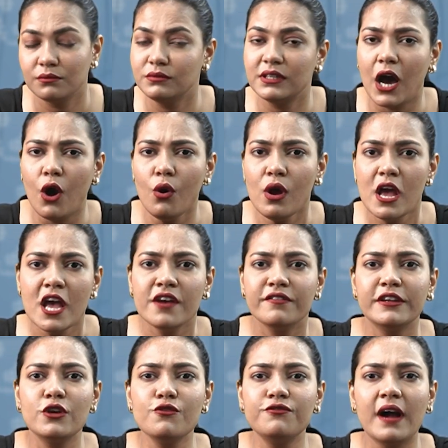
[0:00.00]
Now,
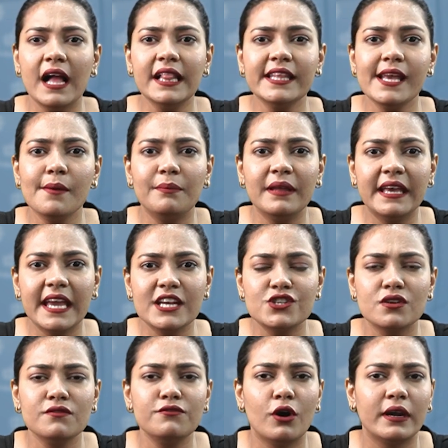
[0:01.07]
when you file the
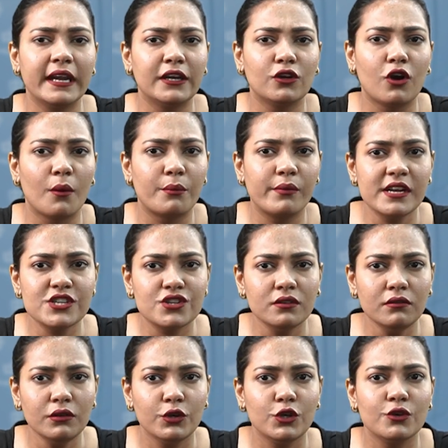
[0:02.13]
application for
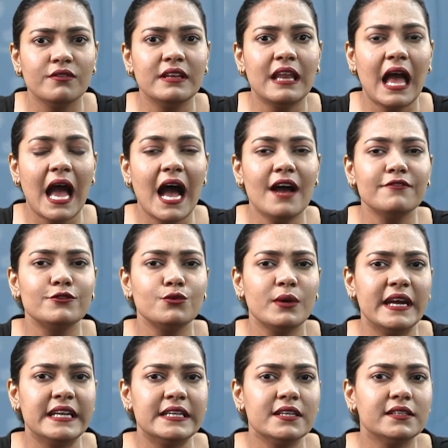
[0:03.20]
incorporation, you will have to
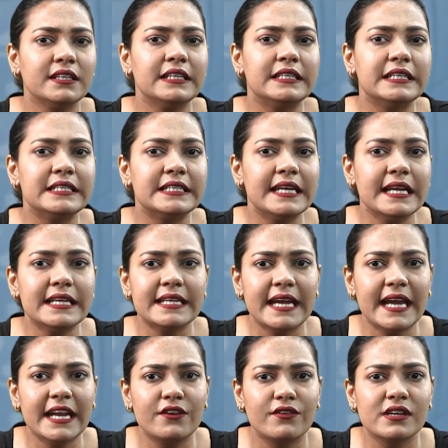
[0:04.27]
enter the
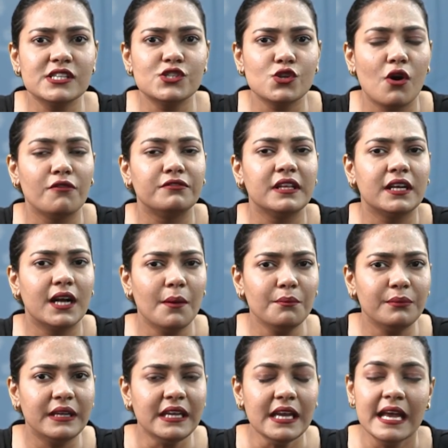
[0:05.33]
detailed address of the
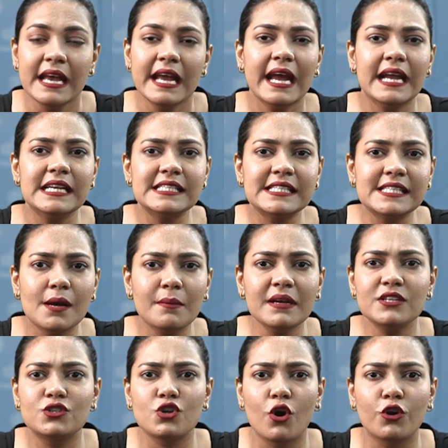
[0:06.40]
company and
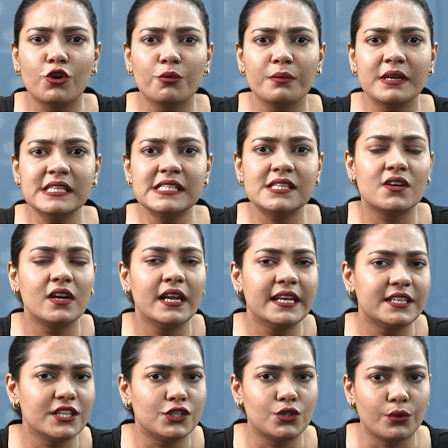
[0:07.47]
submit documents
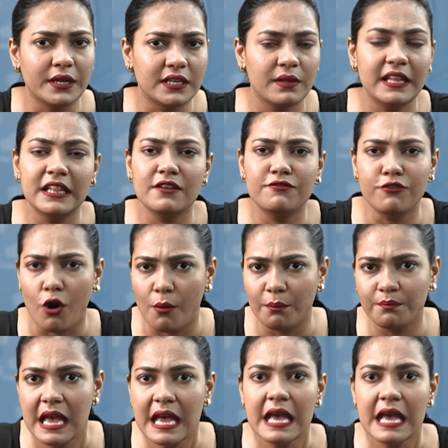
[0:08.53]
related to it in the form.